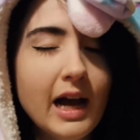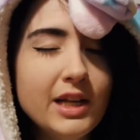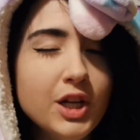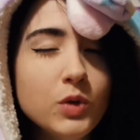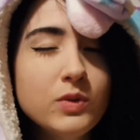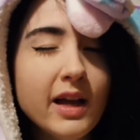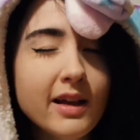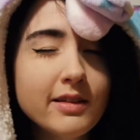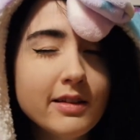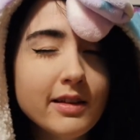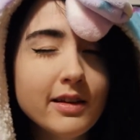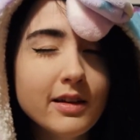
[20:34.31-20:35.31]
I know
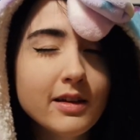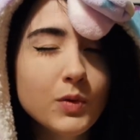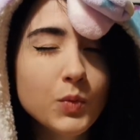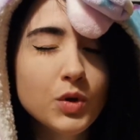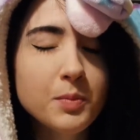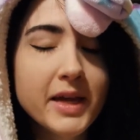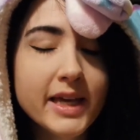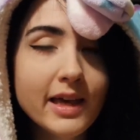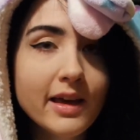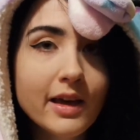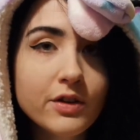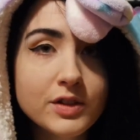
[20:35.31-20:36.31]
technically we're
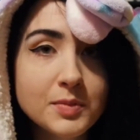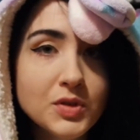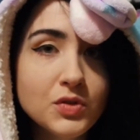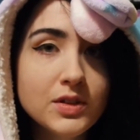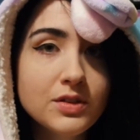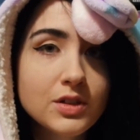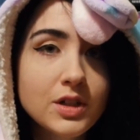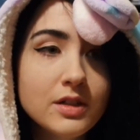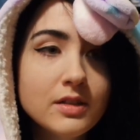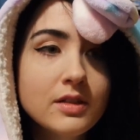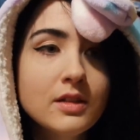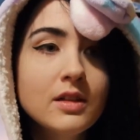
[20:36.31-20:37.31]
making a Christmas tree
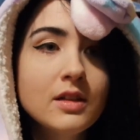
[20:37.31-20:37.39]
skirt,